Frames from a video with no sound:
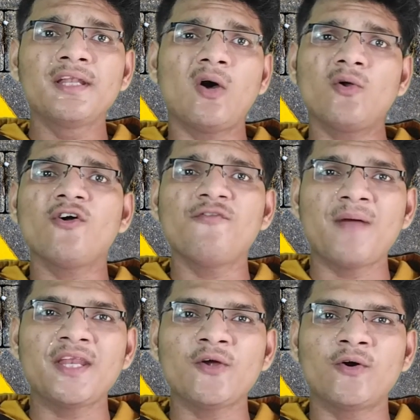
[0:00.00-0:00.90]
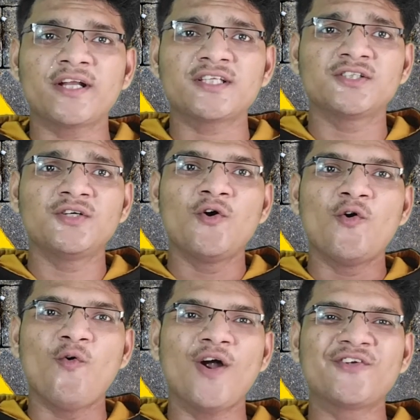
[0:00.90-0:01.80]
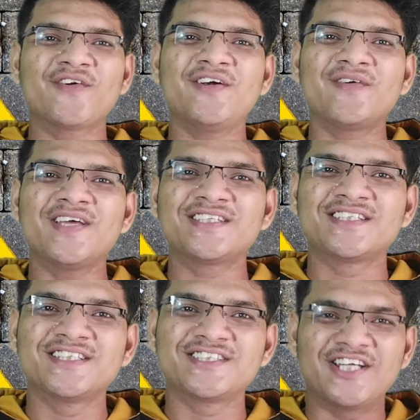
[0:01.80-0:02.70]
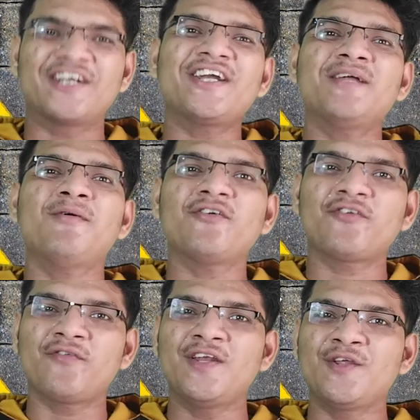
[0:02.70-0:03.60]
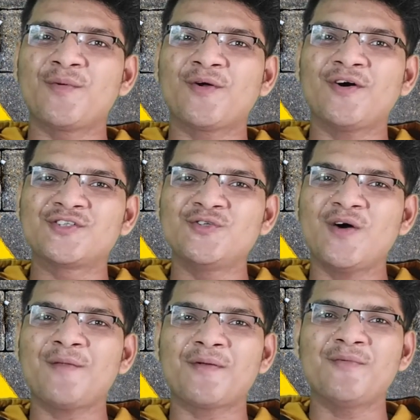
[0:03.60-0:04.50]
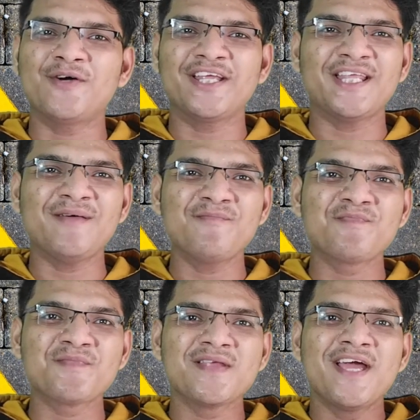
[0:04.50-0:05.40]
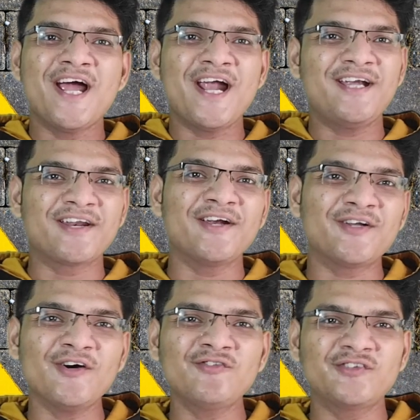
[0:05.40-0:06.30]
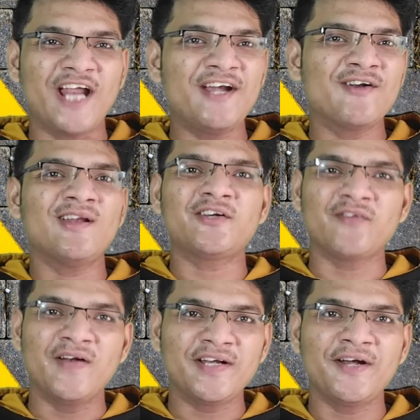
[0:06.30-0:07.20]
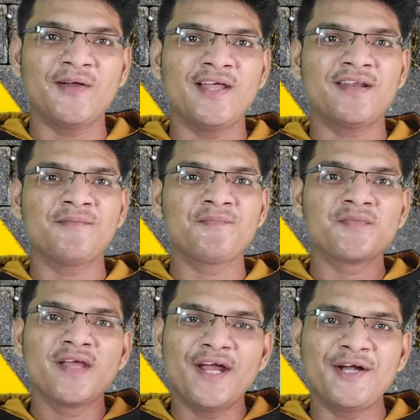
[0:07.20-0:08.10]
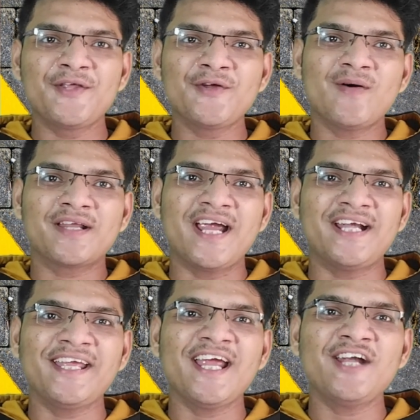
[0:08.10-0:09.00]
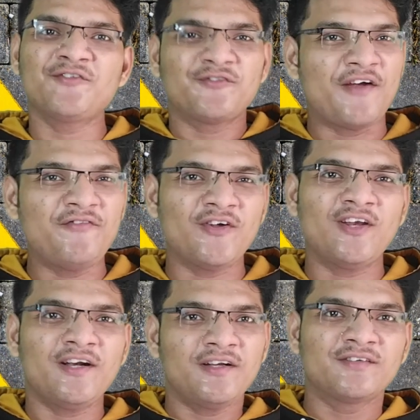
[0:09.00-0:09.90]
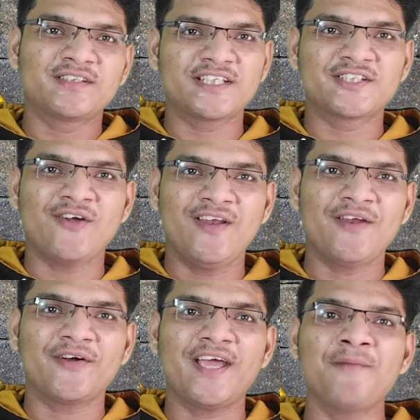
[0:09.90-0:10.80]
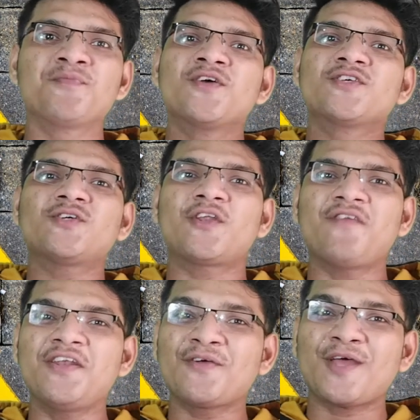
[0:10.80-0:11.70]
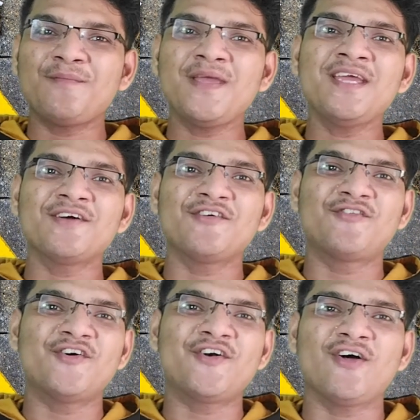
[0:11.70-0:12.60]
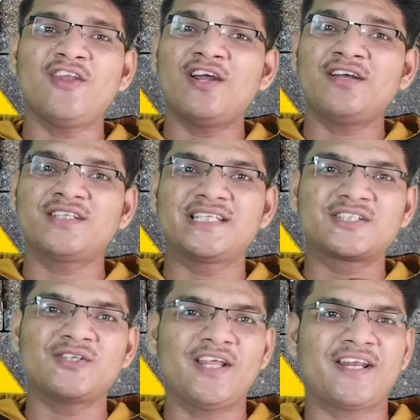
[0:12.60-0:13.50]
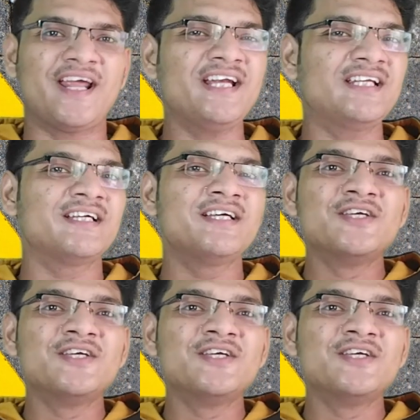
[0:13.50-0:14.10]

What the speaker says: Now you have many orders. What you can do is generate amount of revenue, because you are promoting them at rate of $10, $20, and you are getting at $5, $6. Okay, so revenue can be $4, $6, right?